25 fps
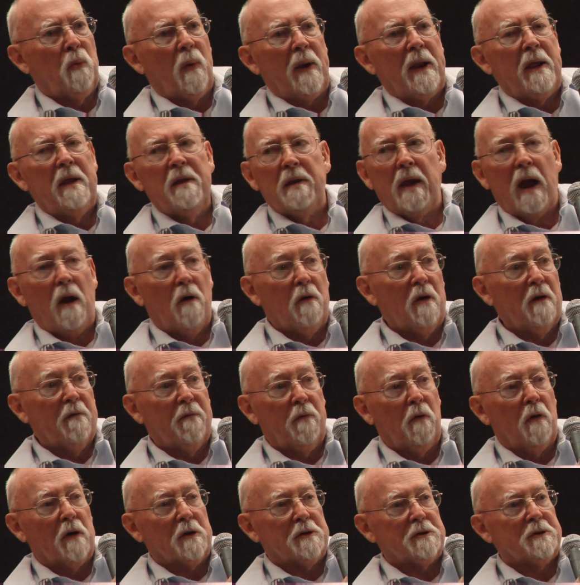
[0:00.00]
20
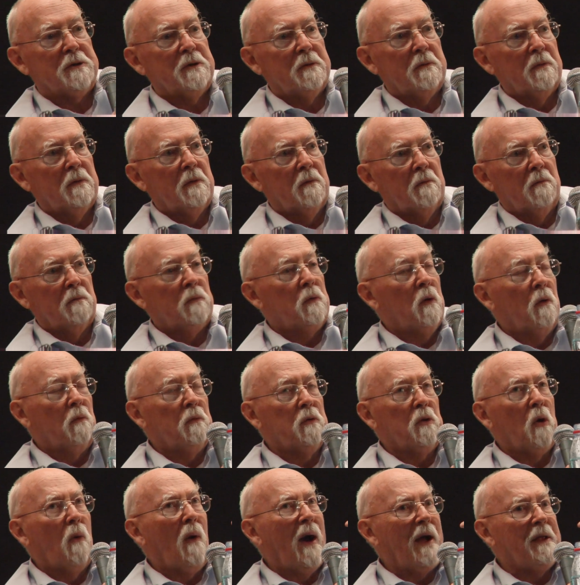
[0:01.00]
narrative hooks.
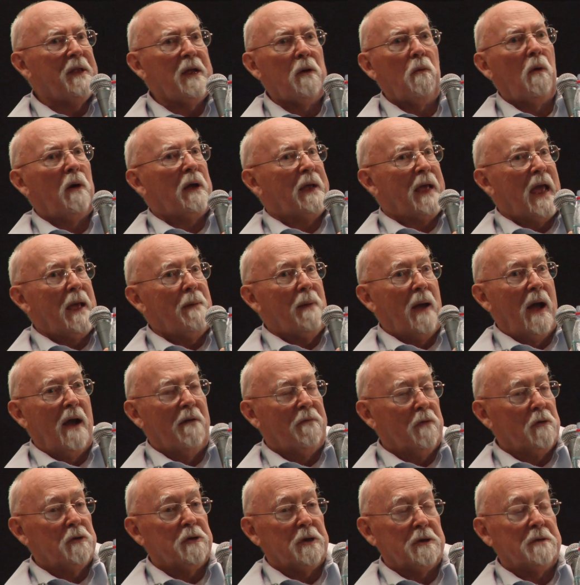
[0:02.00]
No idea what came
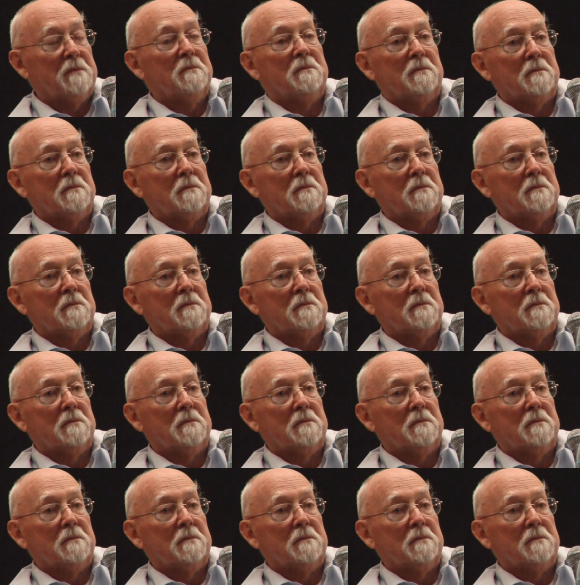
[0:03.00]
after, just